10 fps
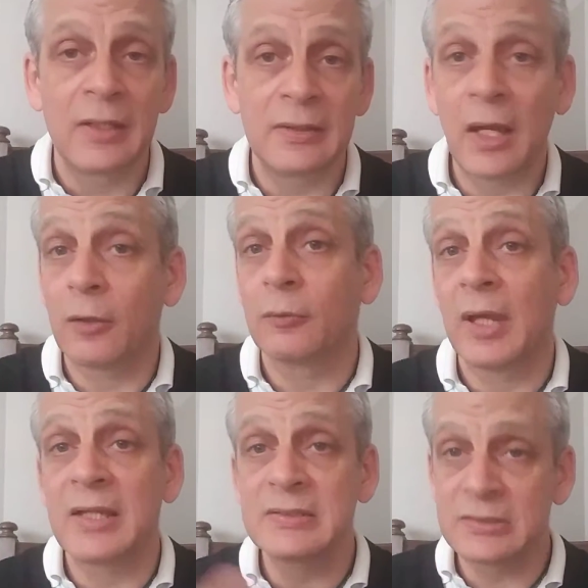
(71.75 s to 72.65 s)
Now,
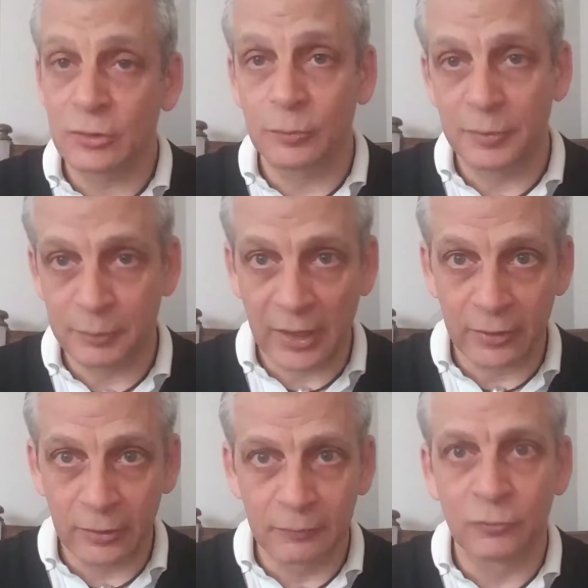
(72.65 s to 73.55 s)
as a sole
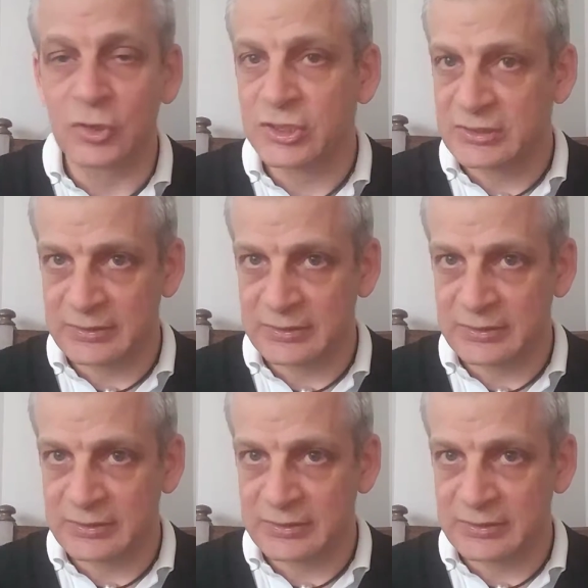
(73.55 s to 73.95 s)
proprietor, which